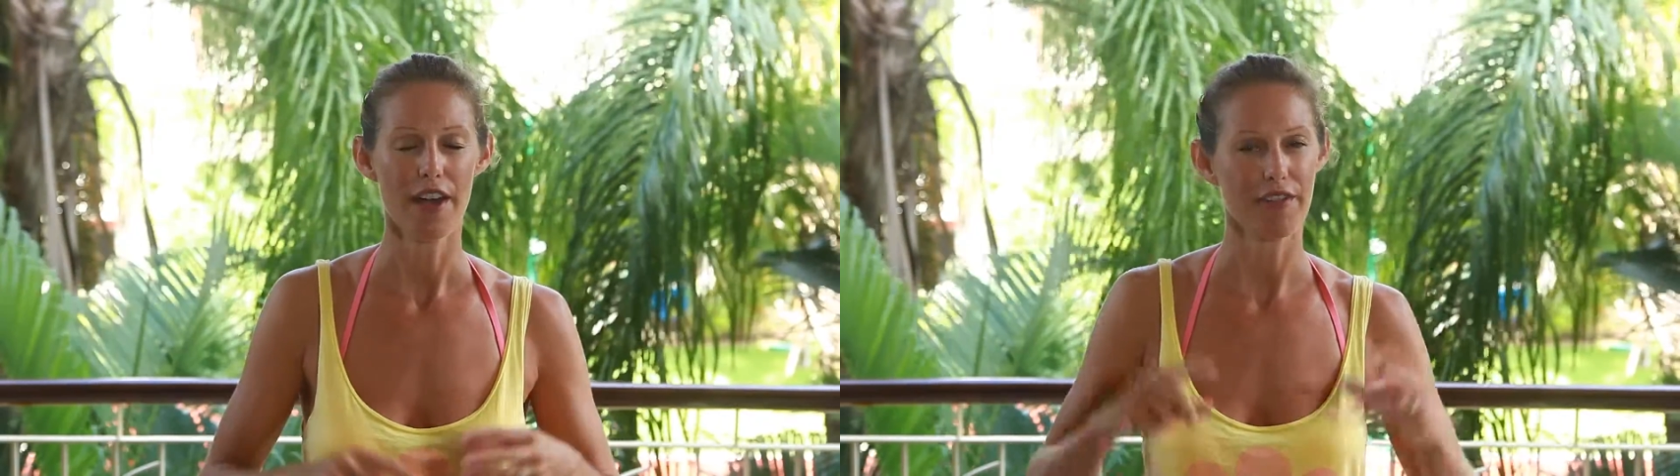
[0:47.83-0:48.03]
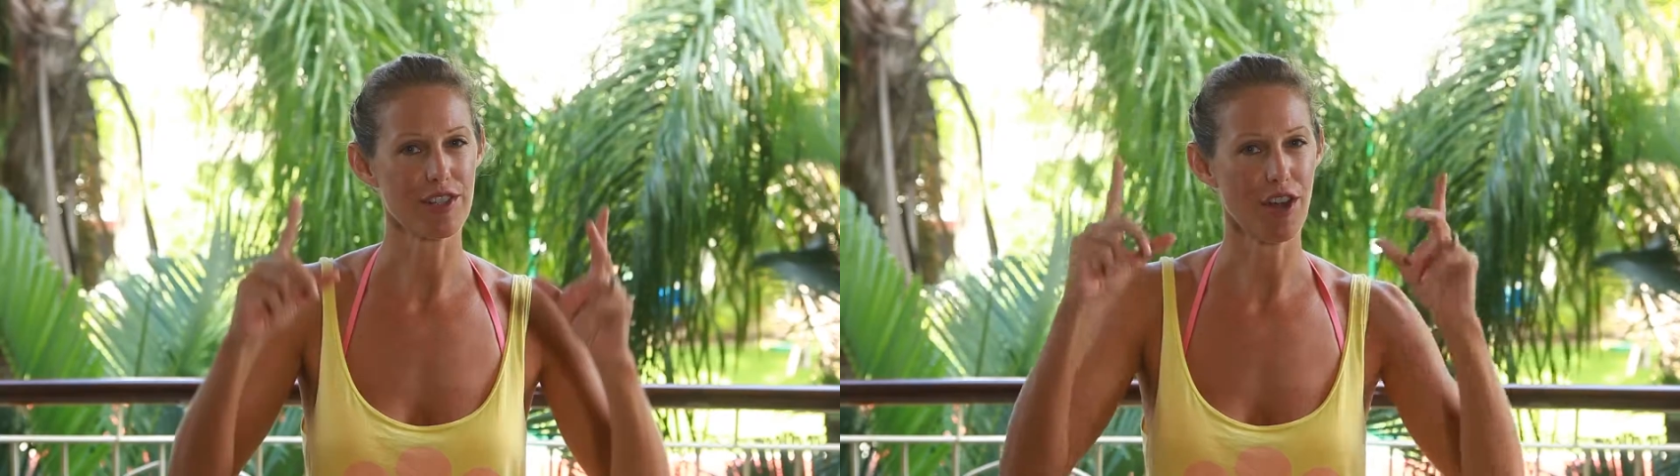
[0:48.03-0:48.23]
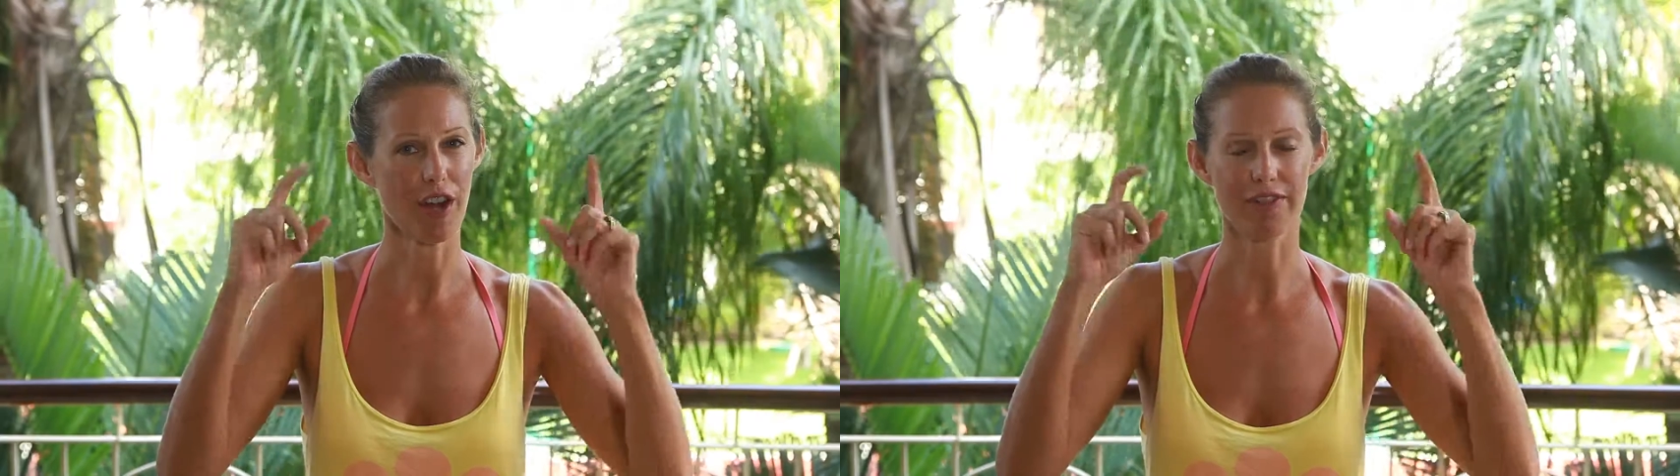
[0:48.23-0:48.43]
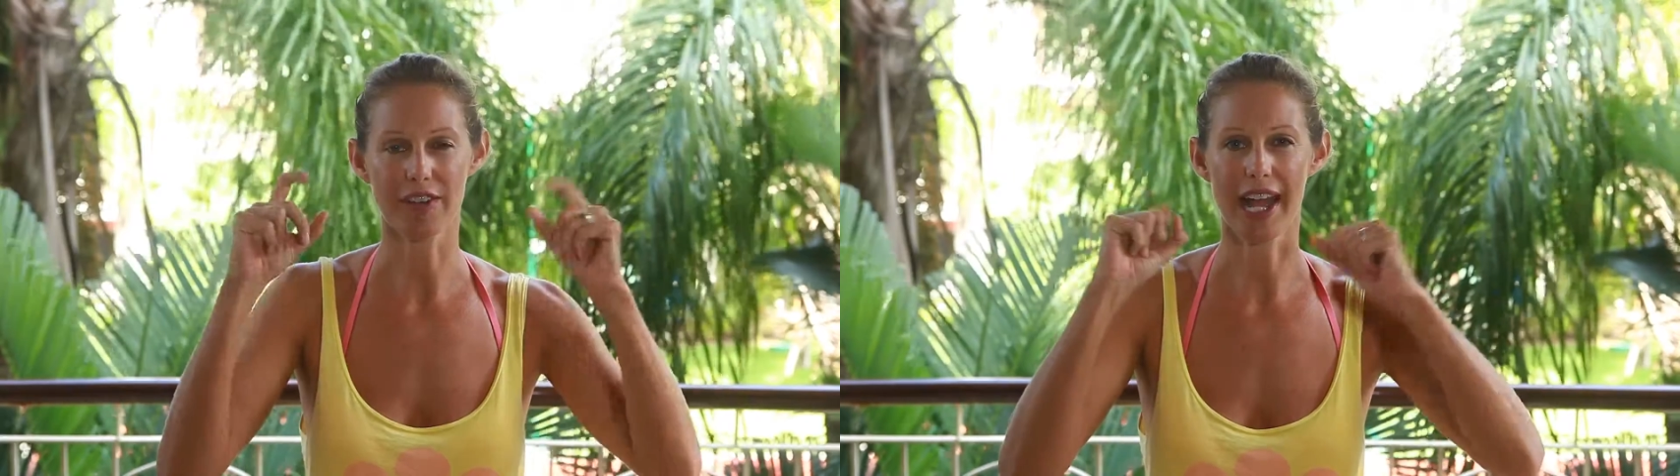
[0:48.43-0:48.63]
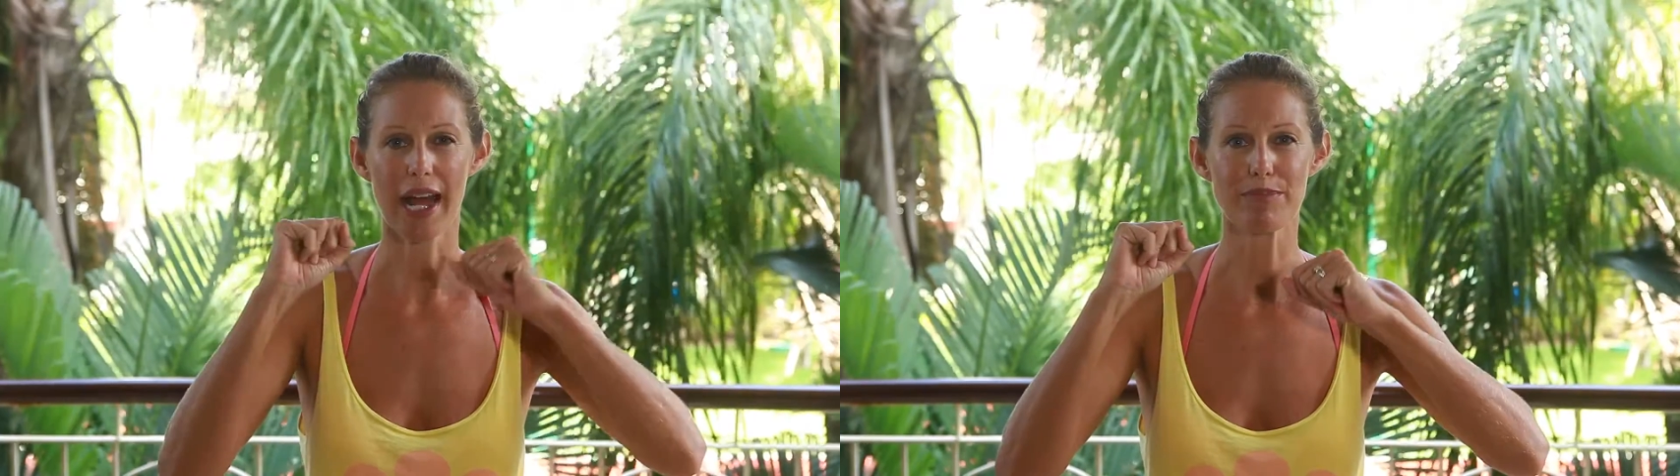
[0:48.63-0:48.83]
Photographer
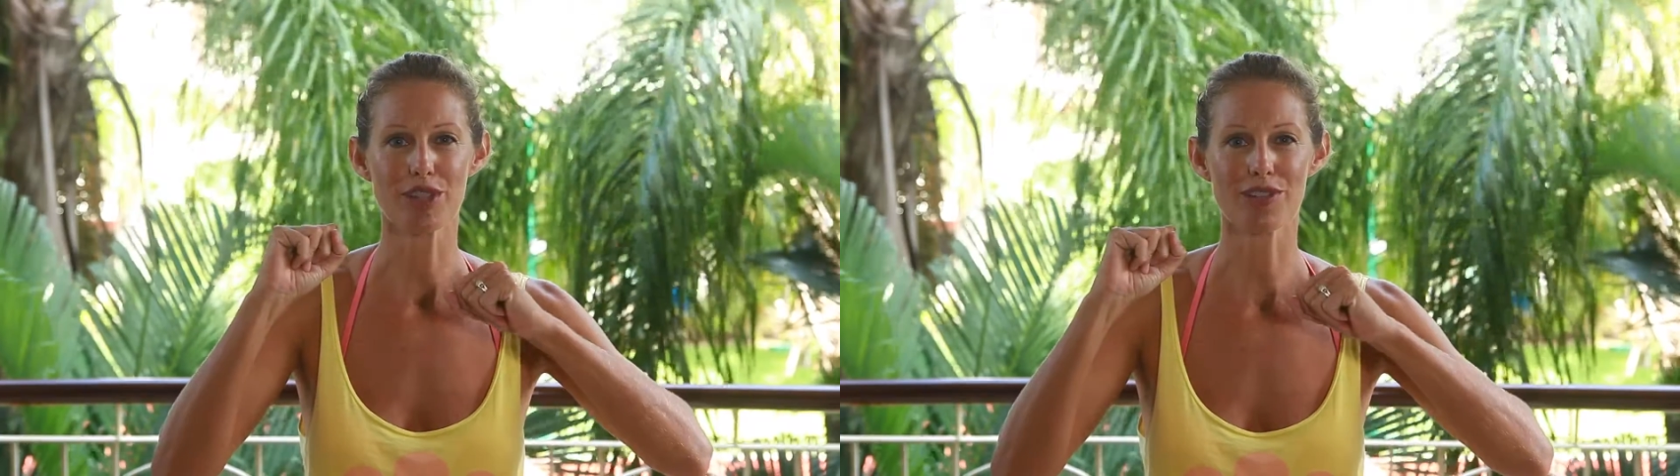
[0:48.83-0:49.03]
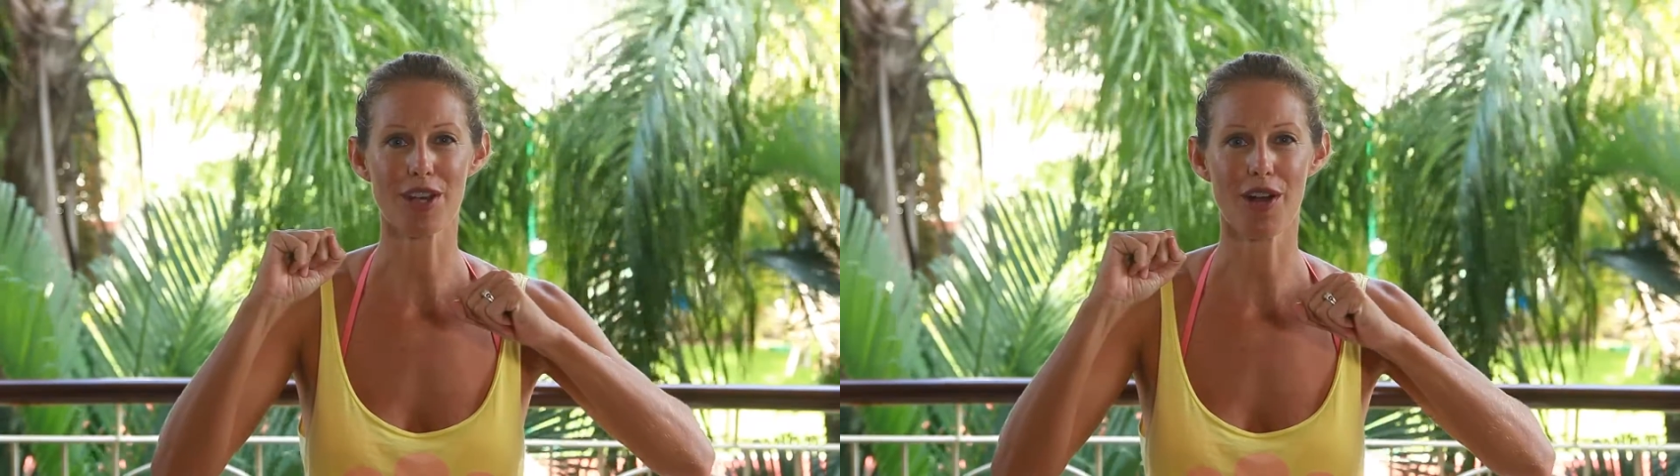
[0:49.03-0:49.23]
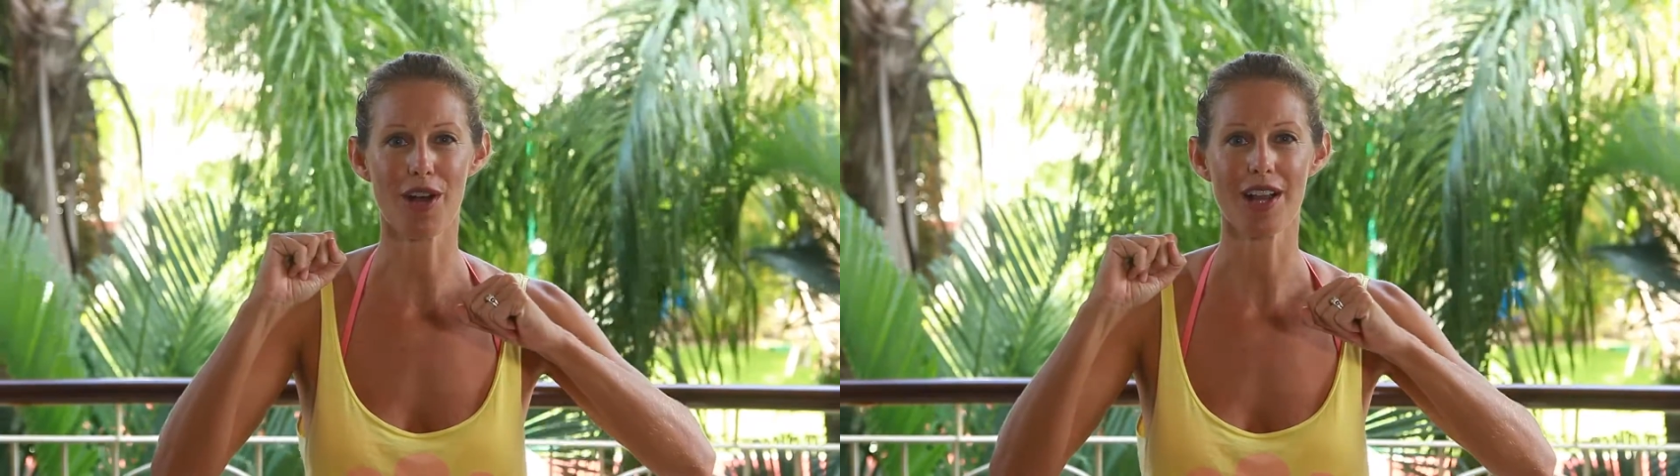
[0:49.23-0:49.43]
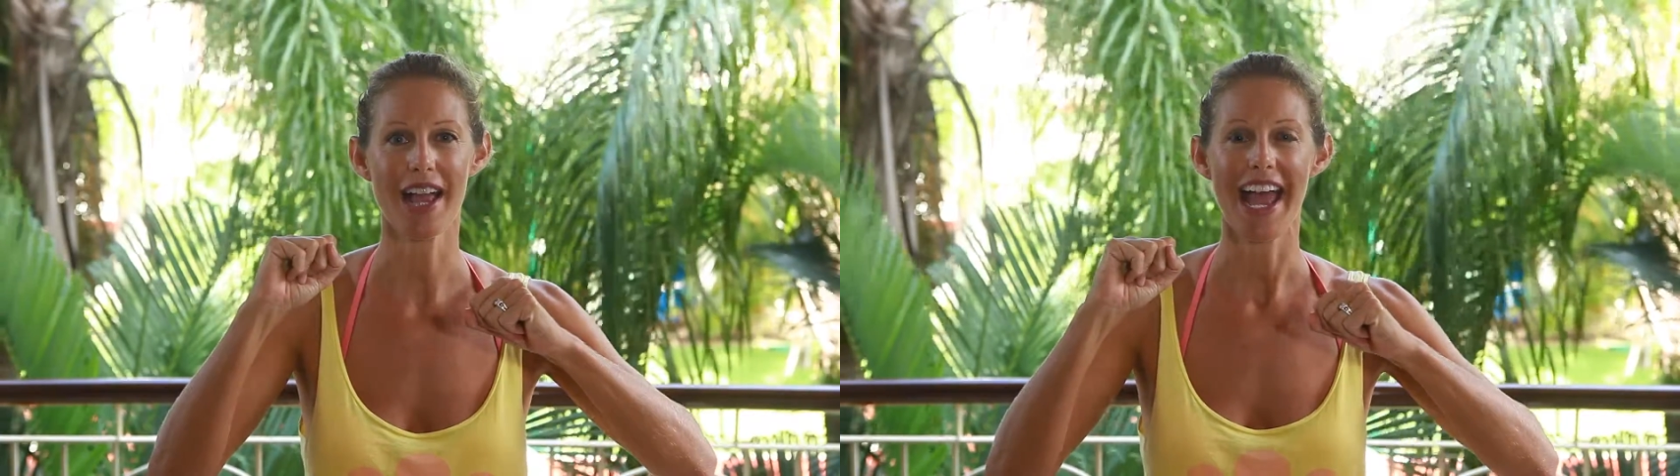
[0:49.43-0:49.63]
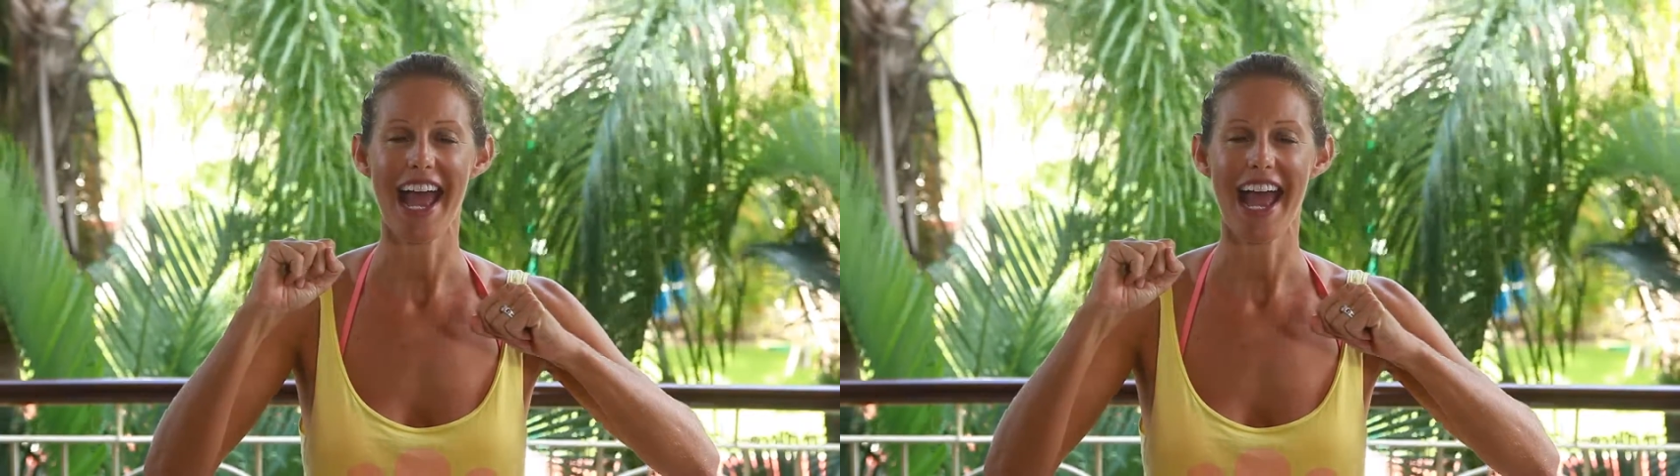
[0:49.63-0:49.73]
captures it all,